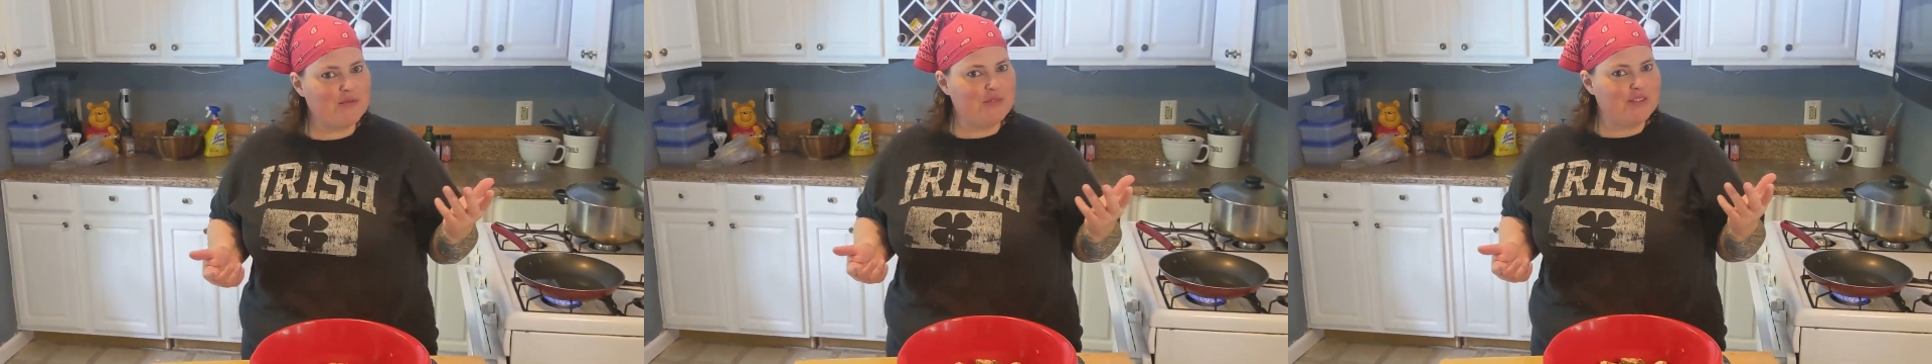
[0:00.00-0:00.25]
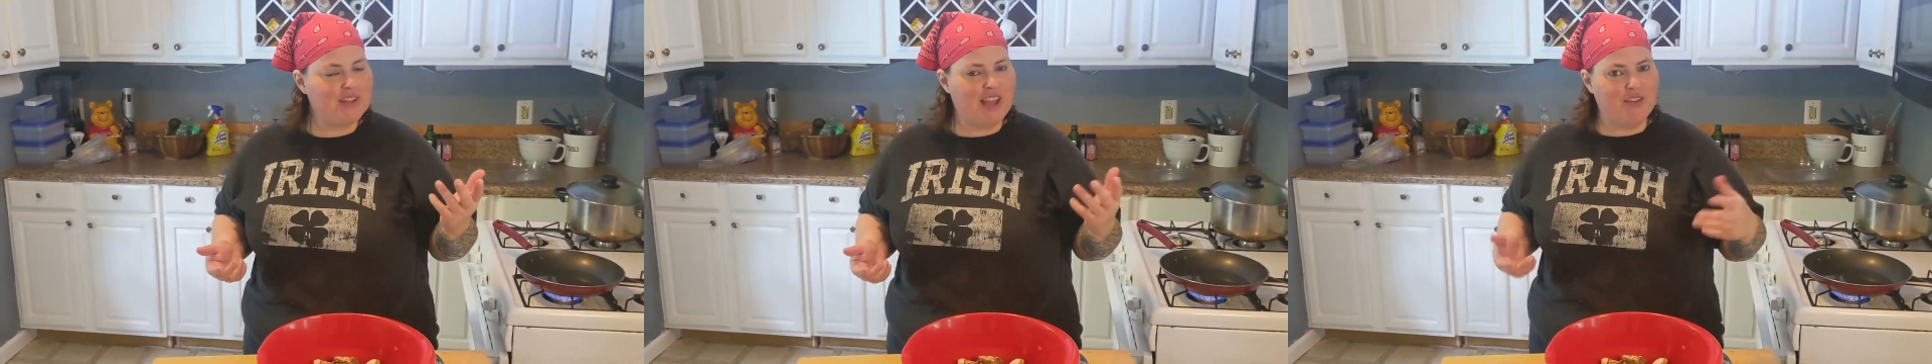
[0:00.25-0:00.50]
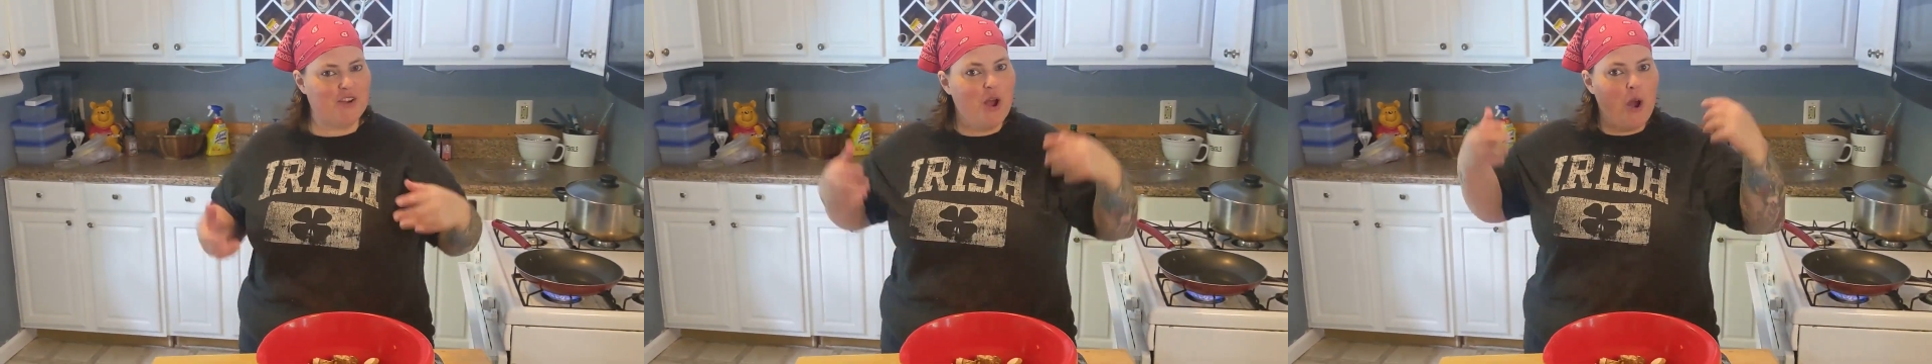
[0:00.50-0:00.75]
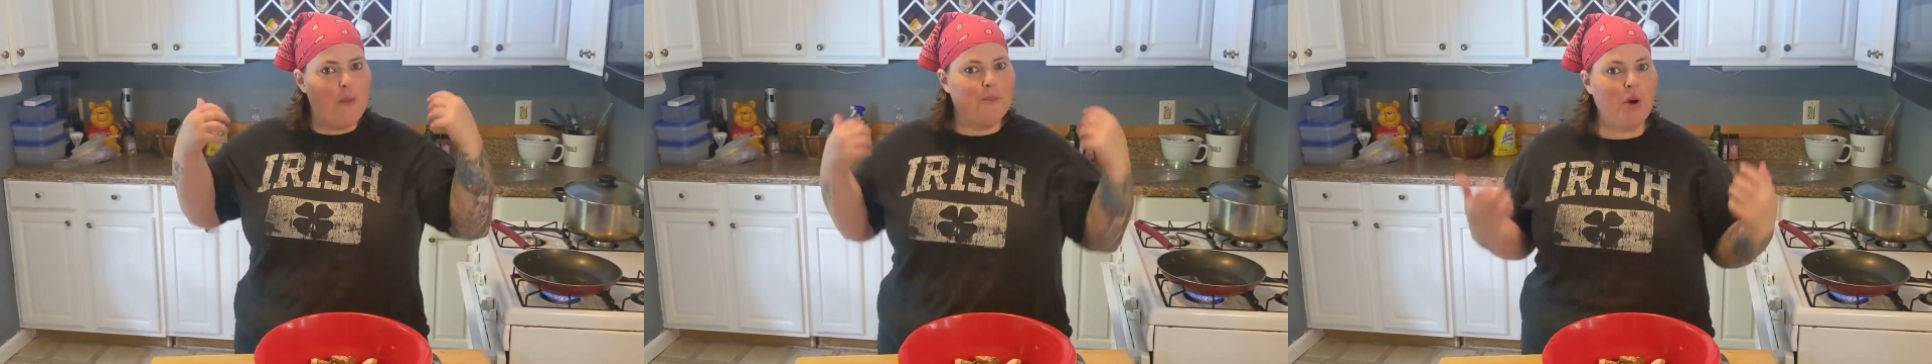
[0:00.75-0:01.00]
foods together,
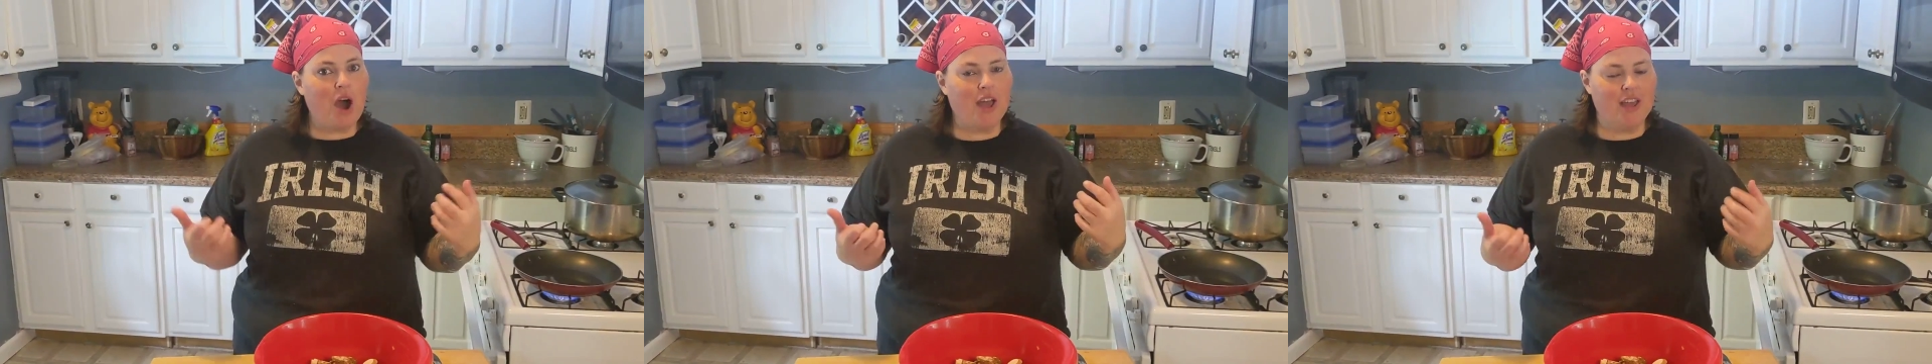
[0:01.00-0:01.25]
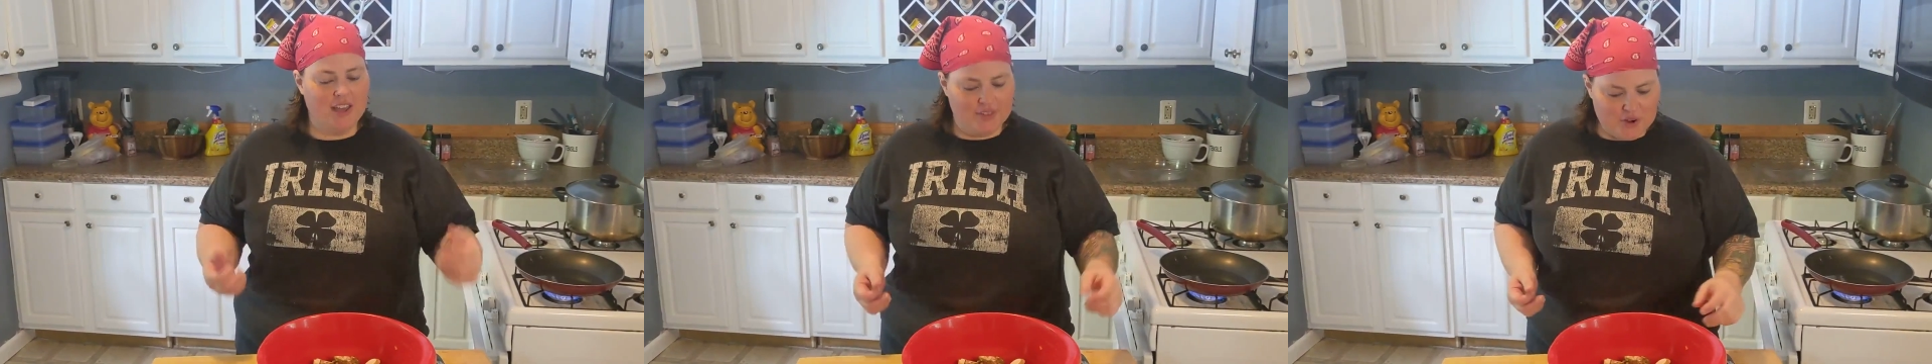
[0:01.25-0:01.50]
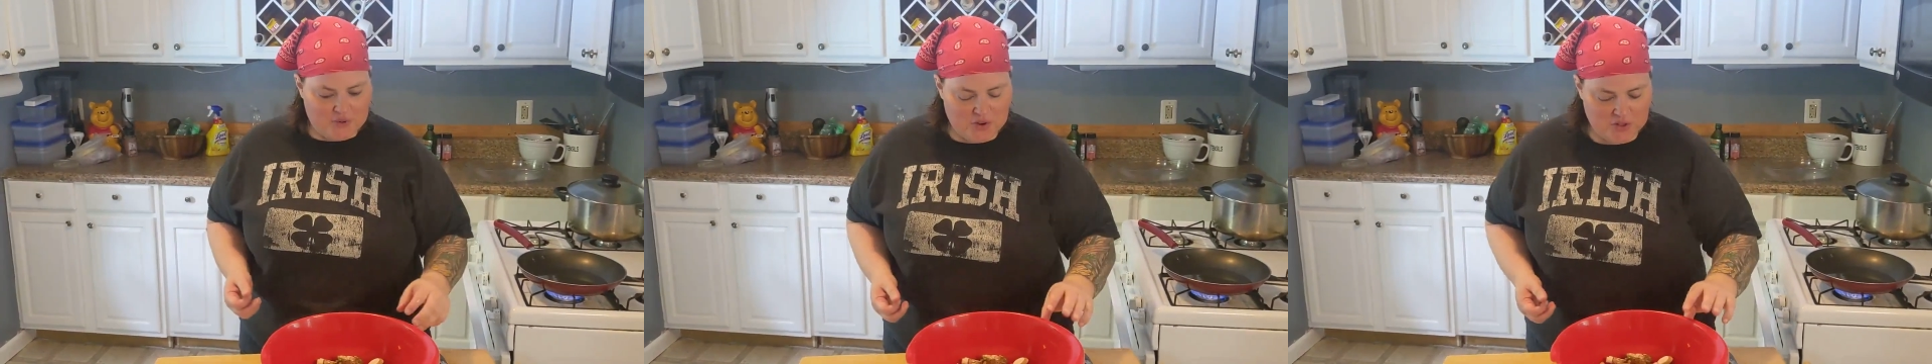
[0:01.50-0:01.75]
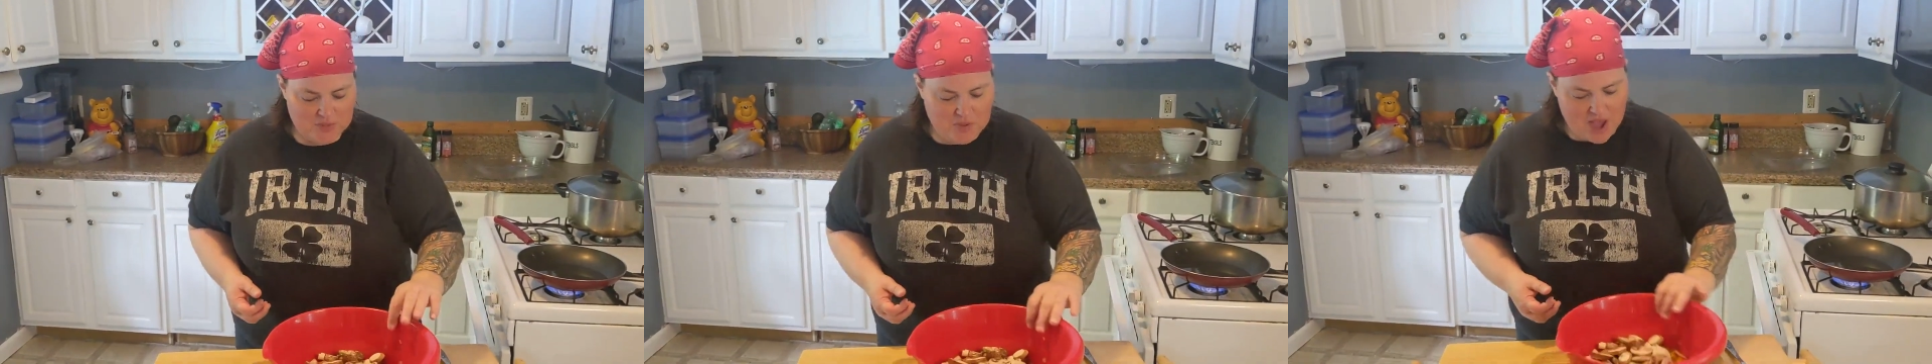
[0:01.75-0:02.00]
but they're
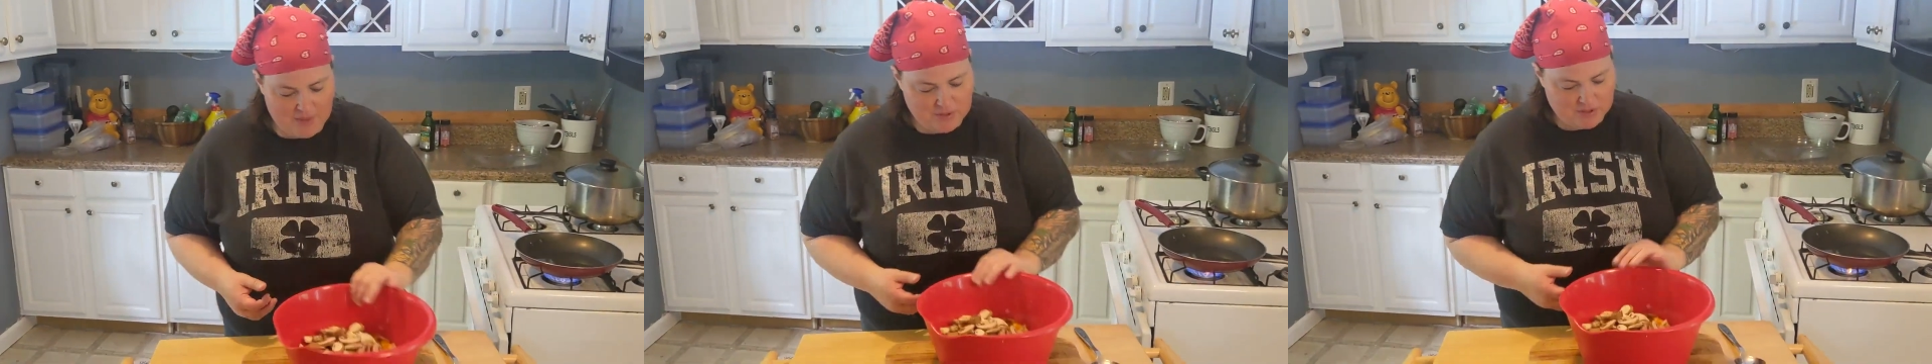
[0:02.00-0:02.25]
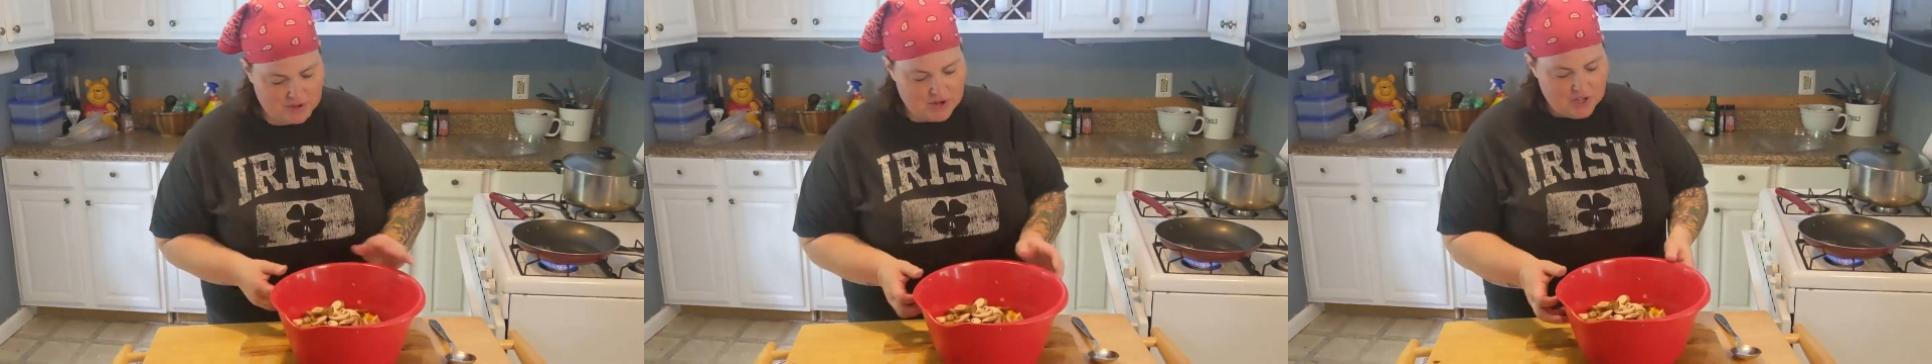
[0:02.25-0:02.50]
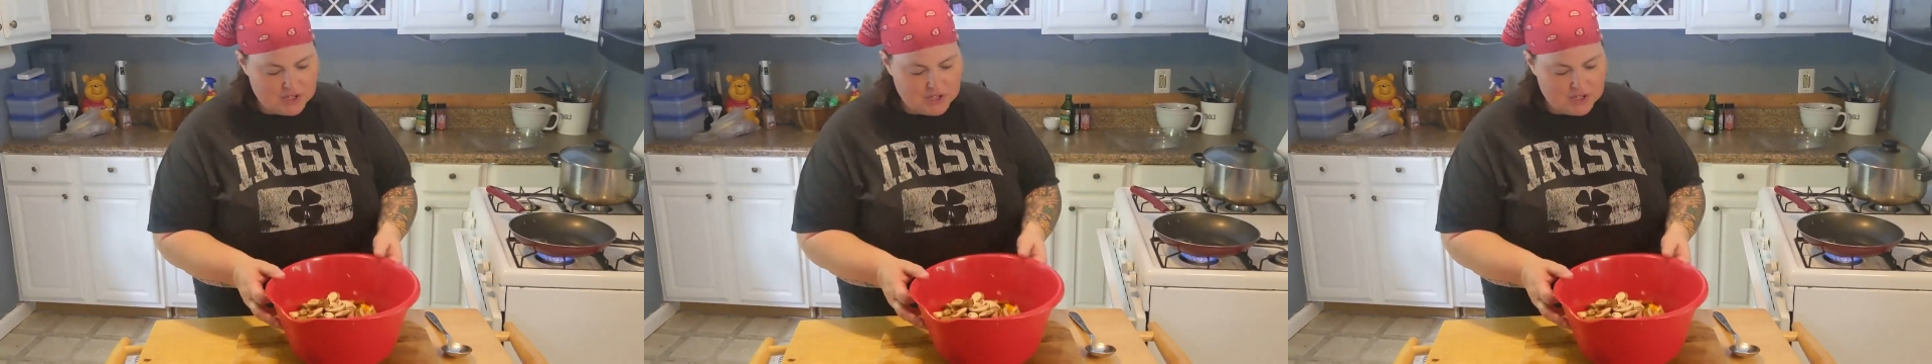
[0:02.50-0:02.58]
really popular.